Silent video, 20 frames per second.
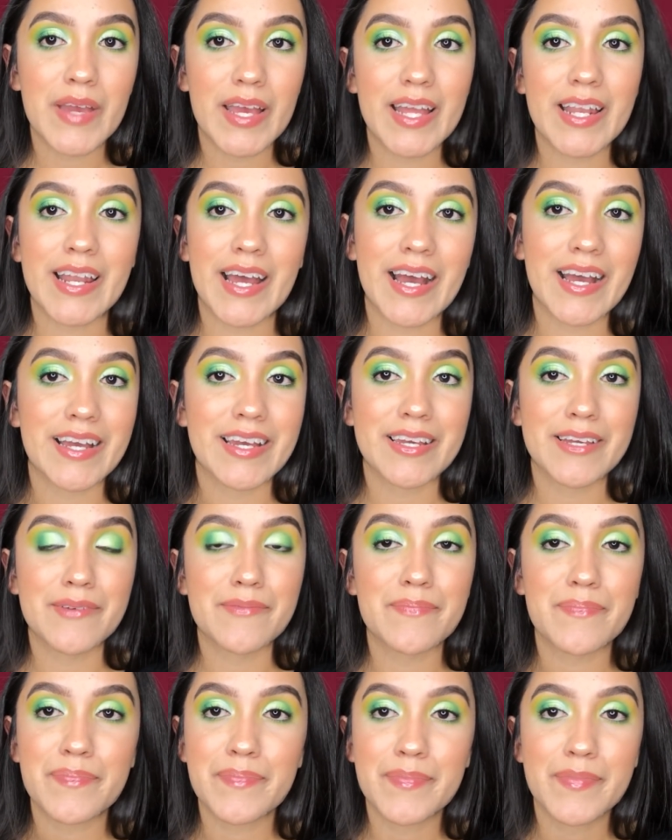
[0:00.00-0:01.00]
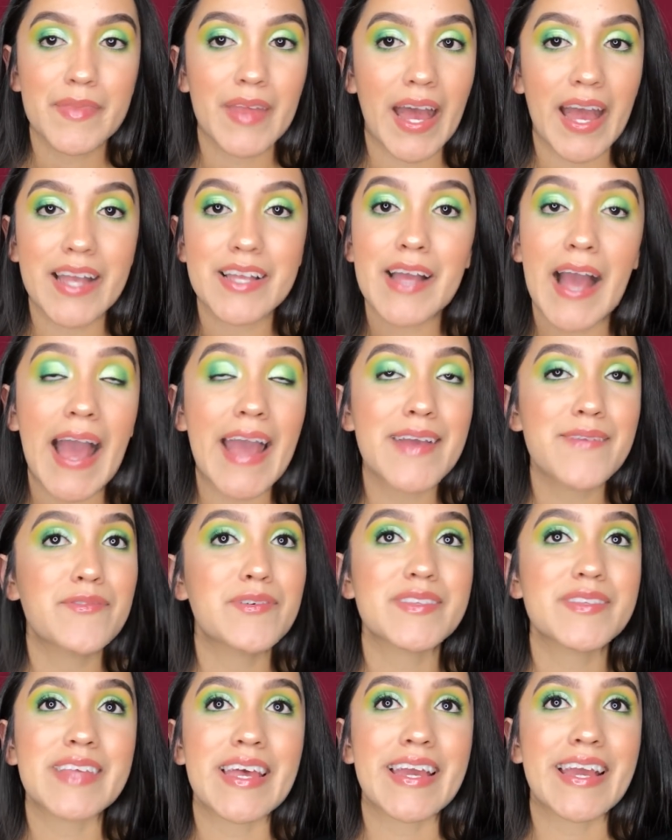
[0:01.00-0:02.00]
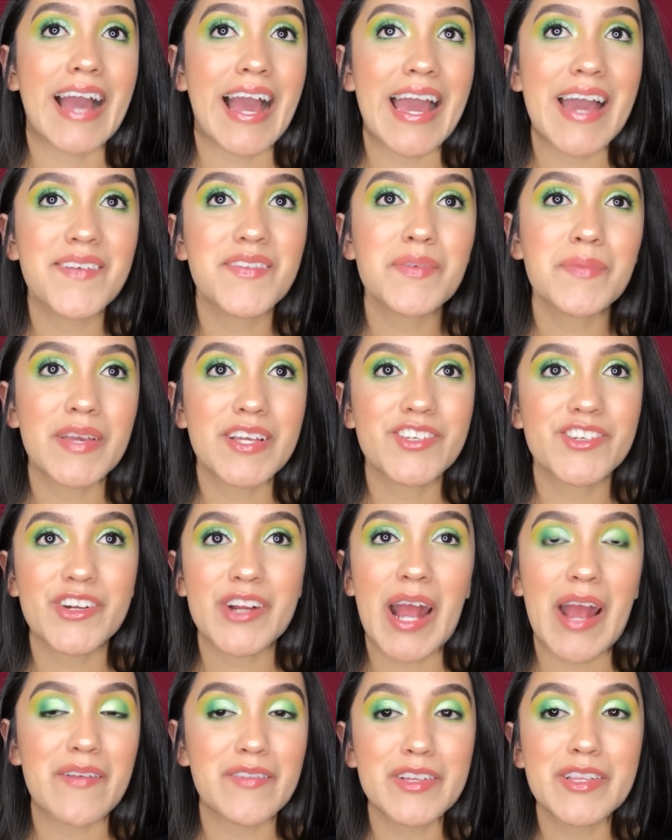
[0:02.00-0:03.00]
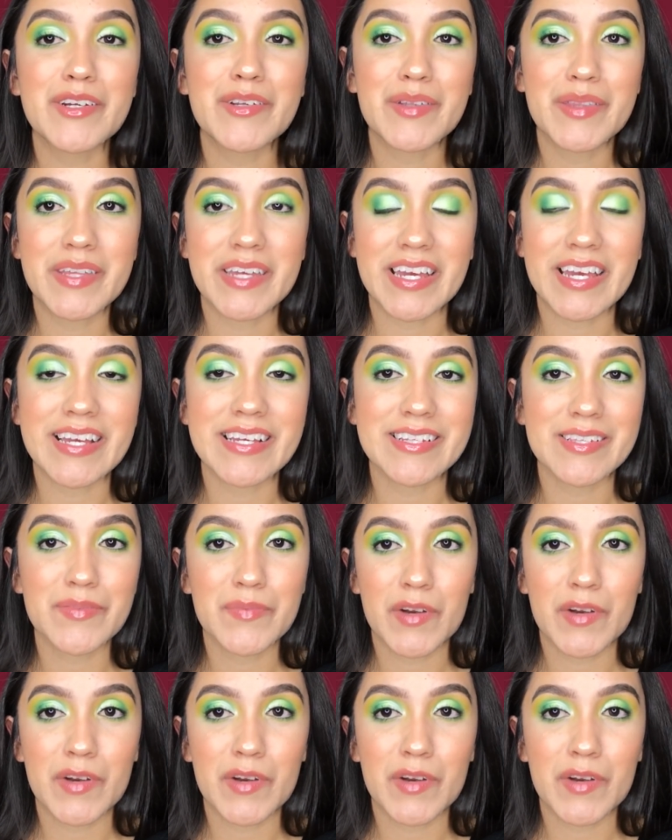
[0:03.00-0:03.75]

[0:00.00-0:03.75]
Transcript: and I was like, I have to make sure every little thing is